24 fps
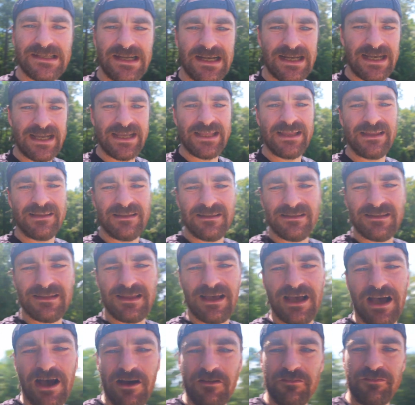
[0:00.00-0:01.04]
I
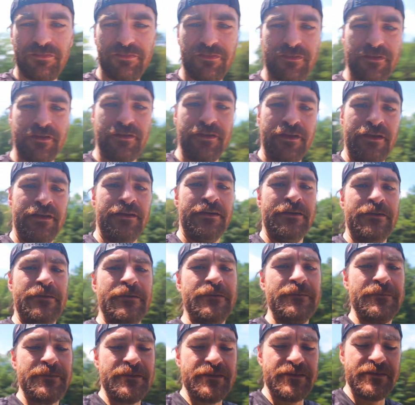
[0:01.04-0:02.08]
love
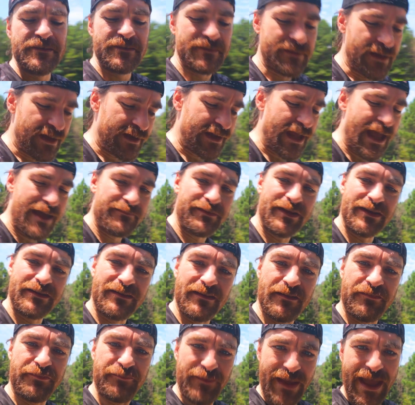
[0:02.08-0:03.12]
not having
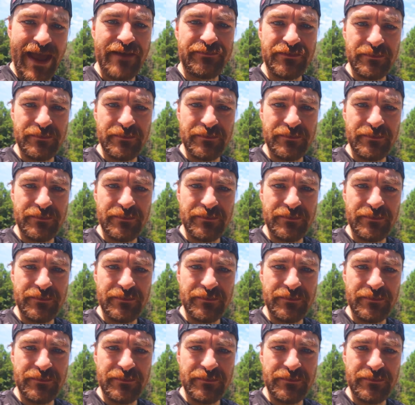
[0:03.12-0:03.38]
to faff